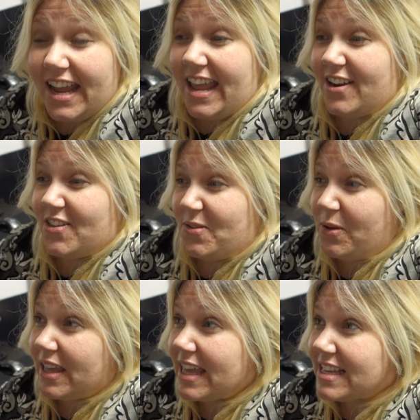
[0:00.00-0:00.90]
and on the
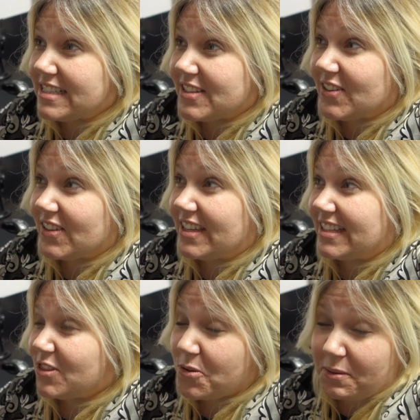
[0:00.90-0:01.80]
weekends
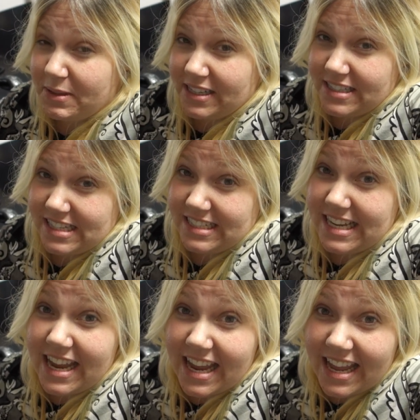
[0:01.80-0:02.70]
cooking three meals a
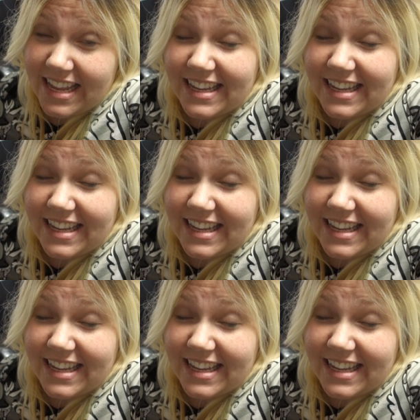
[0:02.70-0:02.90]
day.